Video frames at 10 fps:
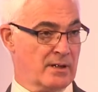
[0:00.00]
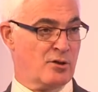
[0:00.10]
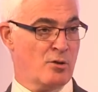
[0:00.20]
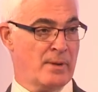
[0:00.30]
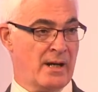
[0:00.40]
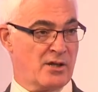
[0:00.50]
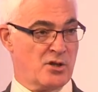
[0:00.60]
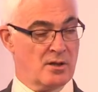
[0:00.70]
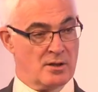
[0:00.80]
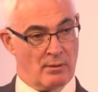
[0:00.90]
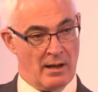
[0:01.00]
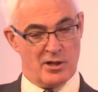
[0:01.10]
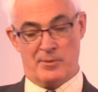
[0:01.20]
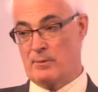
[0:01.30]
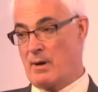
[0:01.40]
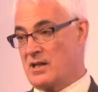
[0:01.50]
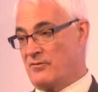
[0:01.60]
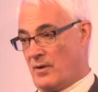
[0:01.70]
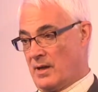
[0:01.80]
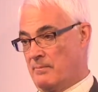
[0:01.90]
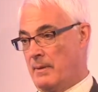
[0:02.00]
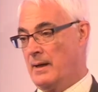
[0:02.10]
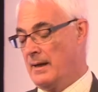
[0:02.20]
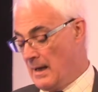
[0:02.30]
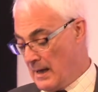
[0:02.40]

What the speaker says: October next year to allow it to be ratified by